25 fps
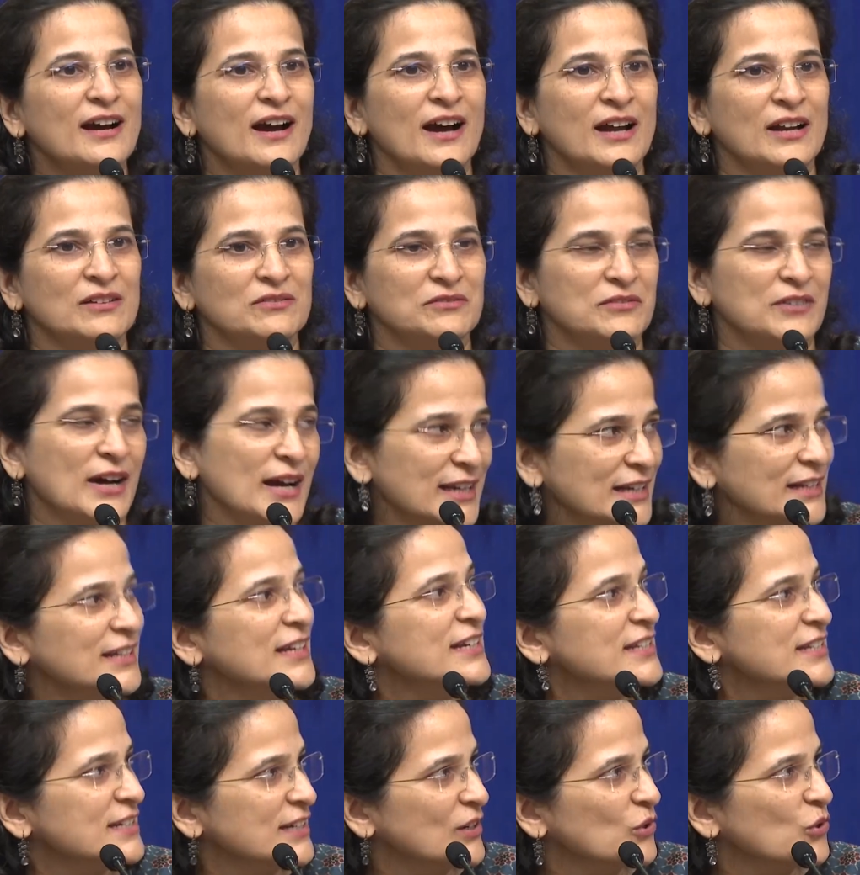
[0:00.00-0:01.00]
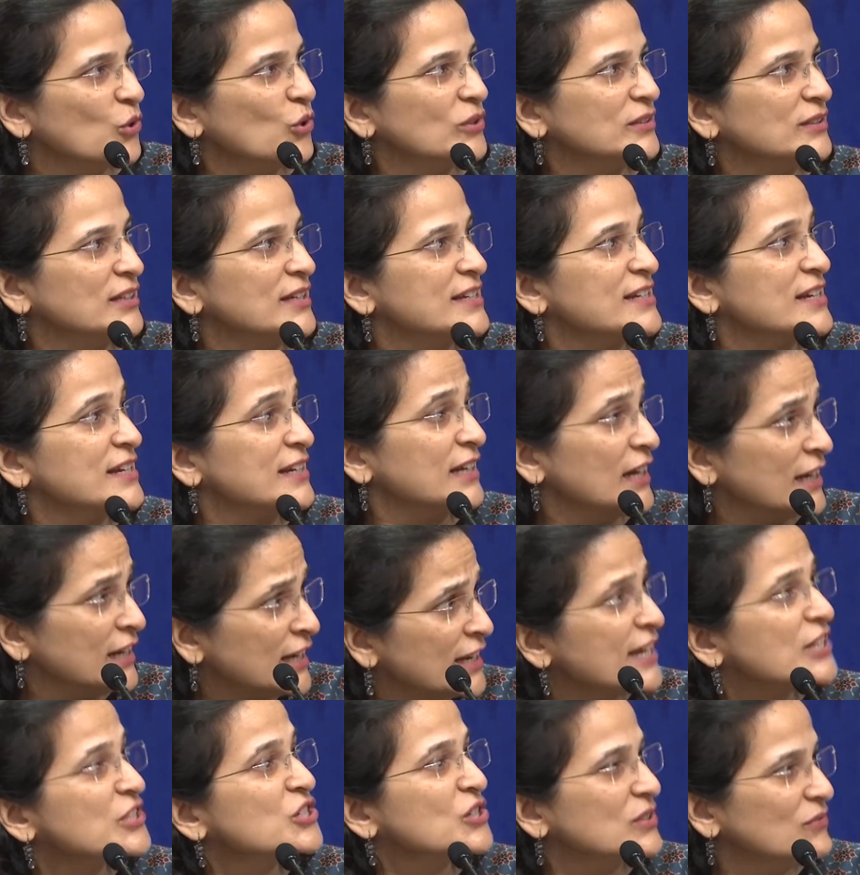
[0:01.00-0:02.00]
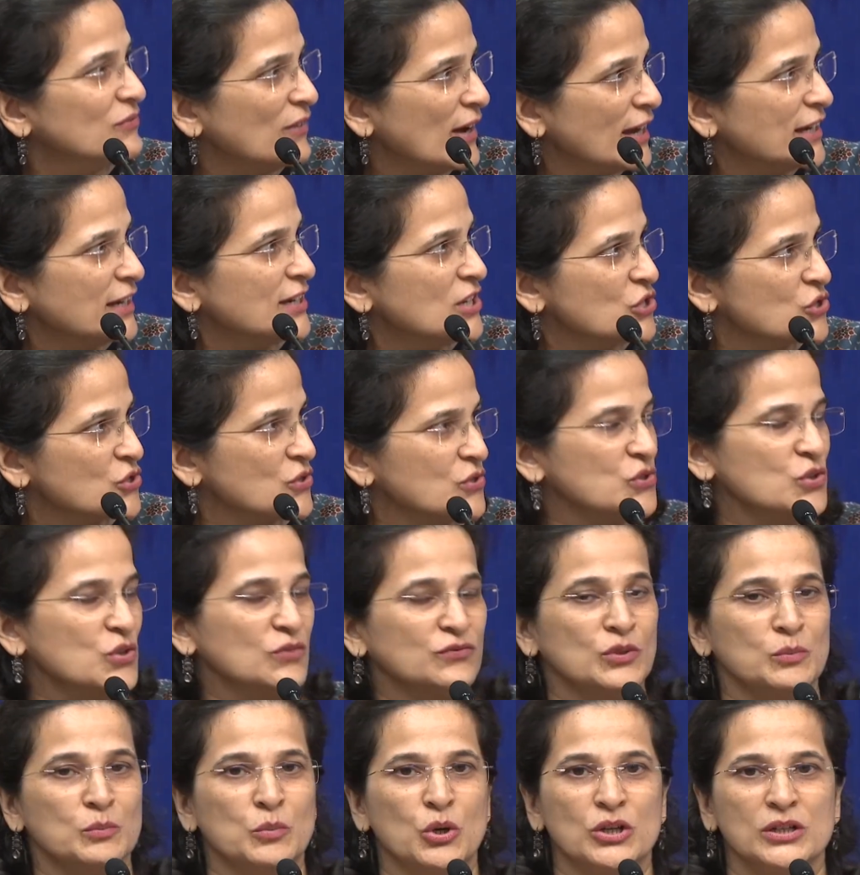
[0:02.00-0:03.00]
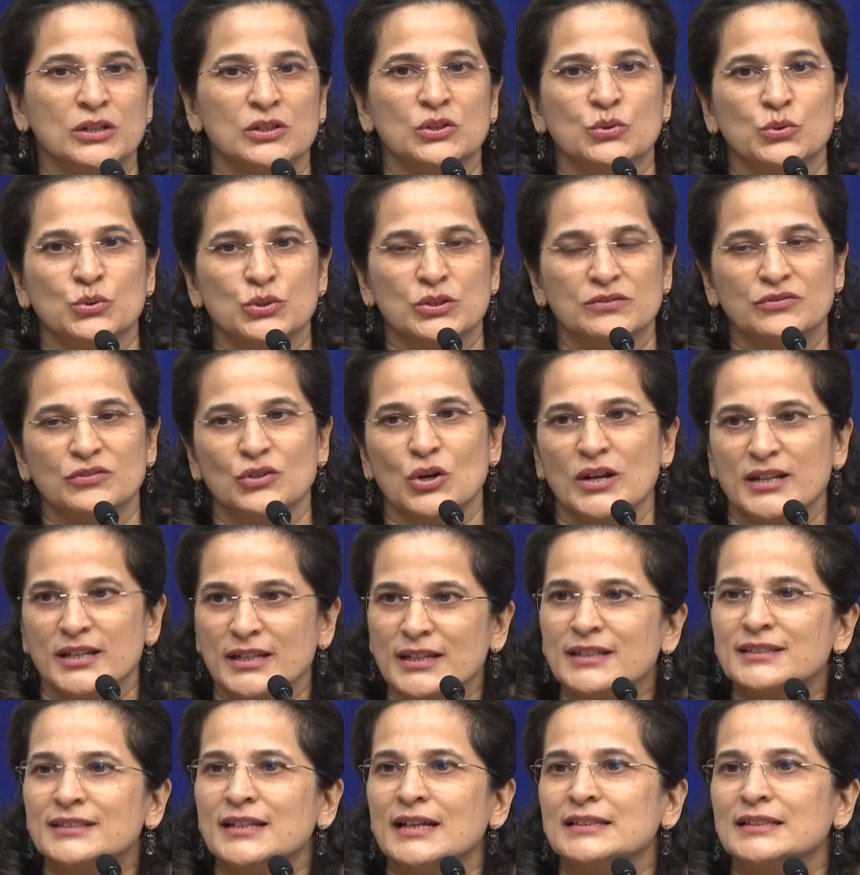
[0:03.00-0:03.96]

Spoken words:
are violating or their alleged violations of the model code of conduct,